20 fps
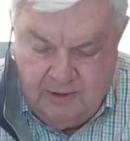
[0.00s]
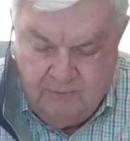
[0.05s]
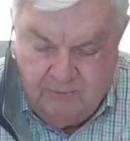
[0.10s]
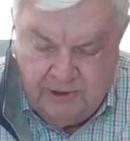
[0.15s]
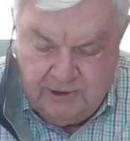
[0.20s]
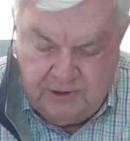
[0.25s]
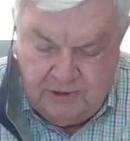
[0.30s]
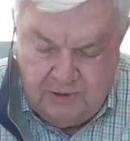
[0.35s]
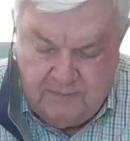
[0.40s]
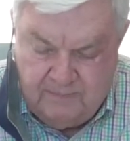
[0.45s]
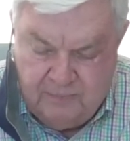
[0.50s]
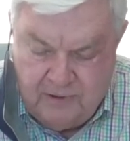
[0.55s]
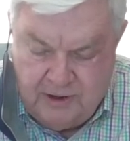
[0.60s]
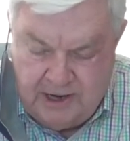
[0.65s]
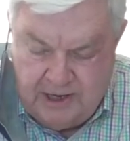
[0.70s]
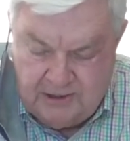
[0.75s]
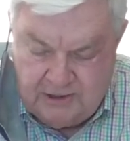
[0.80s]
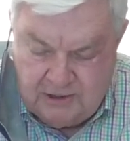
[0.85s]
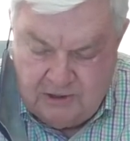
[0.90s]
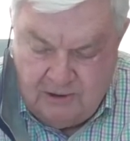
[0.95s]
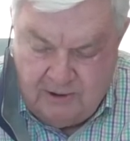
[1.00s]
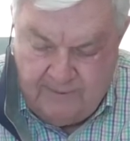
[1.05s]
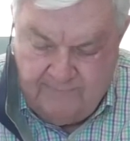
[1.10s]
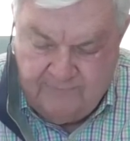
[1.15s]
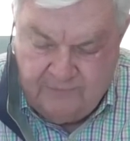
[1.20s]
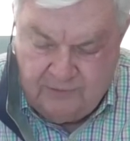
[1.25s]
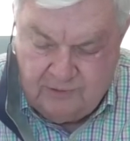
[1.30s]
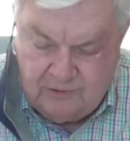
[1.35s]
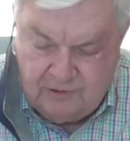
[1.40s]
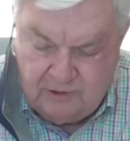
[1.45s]
Original plans called
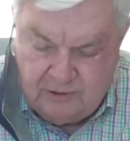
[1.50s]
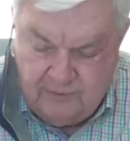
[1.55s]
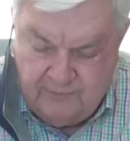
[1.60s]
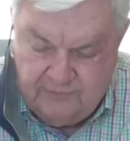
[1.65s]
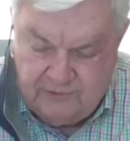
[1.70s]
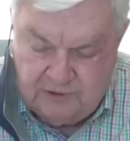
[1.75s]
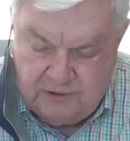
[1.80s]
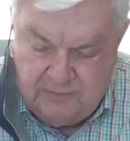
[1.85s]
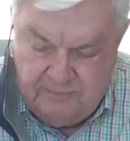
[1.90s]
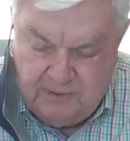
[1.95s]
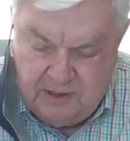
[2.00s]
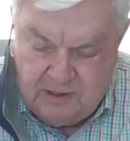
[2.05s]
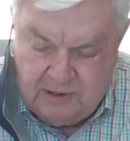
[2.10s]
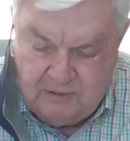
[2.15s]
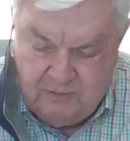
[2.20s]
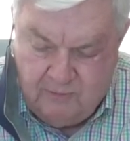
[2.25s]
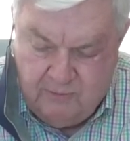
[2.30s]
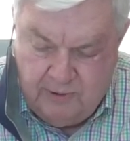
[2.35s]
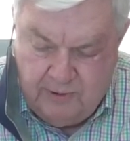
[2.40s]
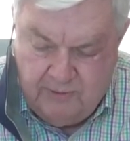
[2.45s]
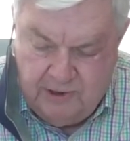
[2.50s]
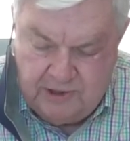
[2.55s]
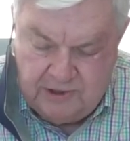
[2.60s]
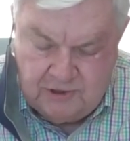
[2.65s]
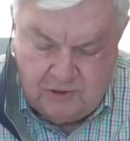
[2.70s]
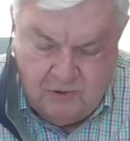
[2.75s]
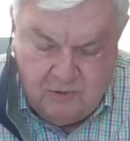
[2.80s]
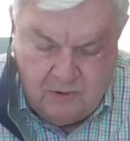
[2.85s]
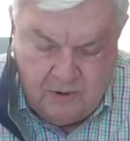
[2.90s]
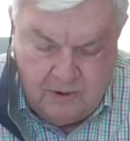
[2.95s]
for the service to be at the rear
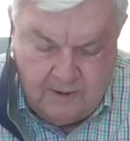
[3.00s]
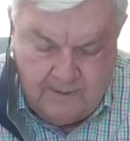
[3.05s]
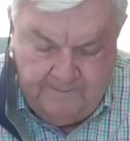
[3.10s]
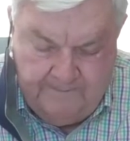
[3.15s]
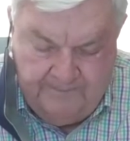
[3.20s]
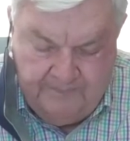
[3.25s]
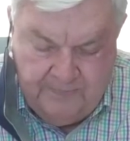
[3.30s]
east corner.